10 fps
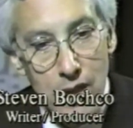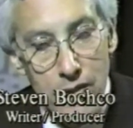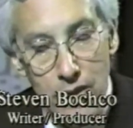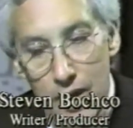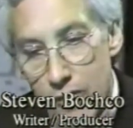
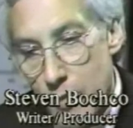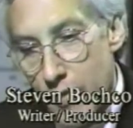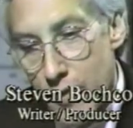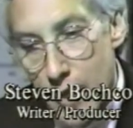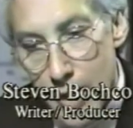I think you have to
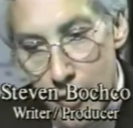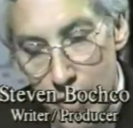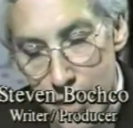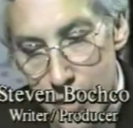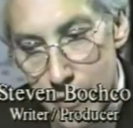be very
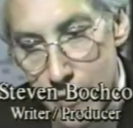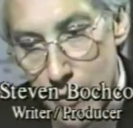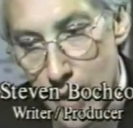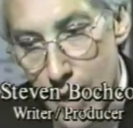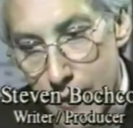
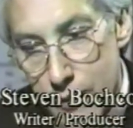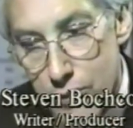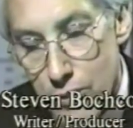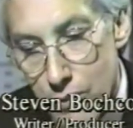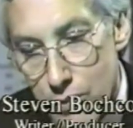aggressive. You
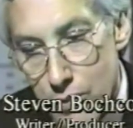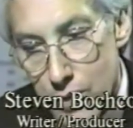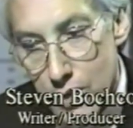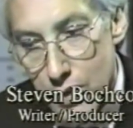have to